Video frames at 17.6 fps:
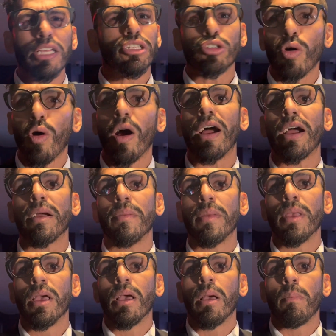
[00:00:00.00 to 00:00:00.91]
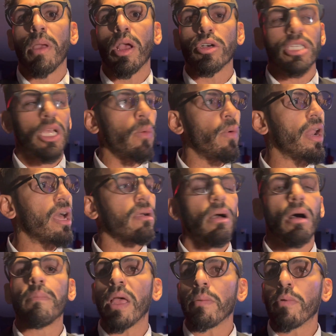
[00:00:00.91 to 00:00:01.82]
so hard, because I want to
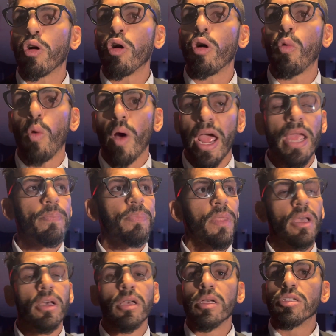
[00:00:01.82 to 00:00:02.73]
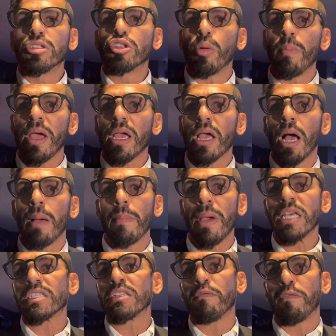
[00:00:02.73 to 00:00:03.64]
come in good way to make
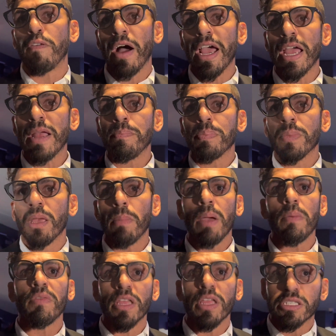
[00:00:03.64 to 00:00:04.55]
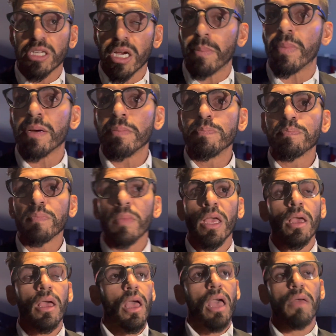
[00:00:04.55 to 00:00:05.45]
amazing fight, maybe in December,
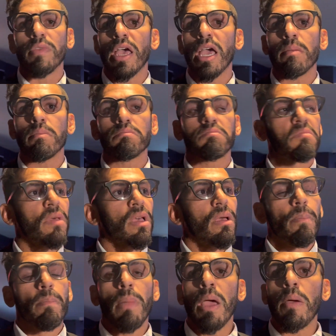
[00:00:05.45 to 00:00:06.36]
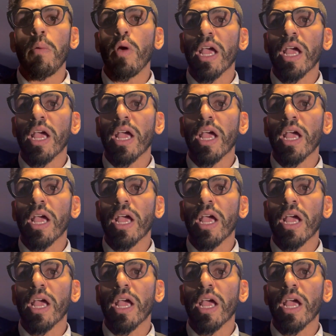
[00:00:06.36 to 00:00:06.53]
and then maybe we